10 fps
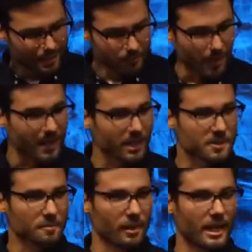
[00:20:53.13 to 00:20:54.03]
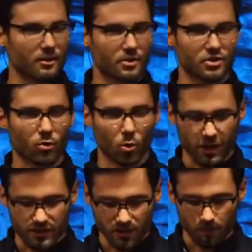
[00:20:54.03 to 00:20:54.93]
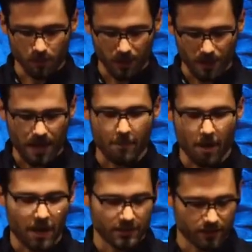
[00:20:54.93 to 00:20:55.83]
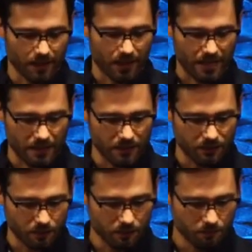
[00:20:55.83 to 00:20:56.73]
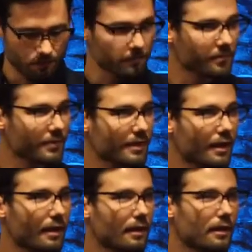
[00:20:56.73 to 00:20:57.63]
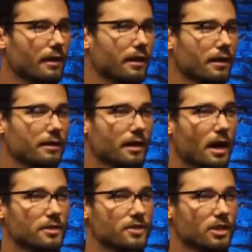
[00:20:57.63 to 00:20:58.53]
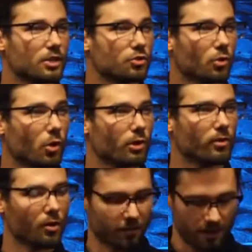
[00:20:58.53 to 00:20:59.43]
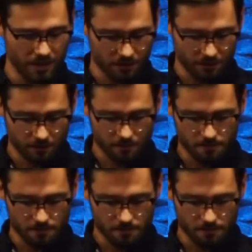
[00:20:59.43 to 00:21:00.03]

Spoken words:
If I could explain the story simply, I might say it like this. God is in control of all things.